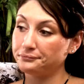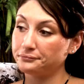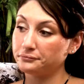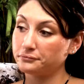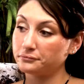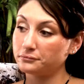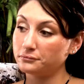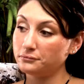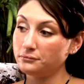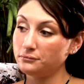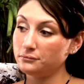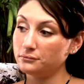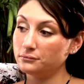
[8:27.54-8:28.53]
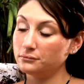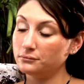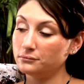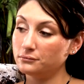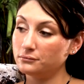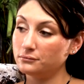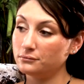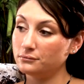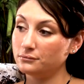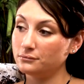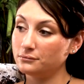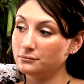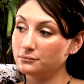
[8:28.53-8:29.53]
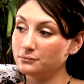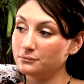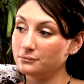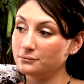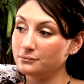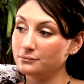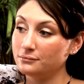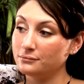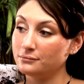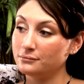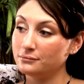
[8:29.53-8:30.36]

The person shown says nothing.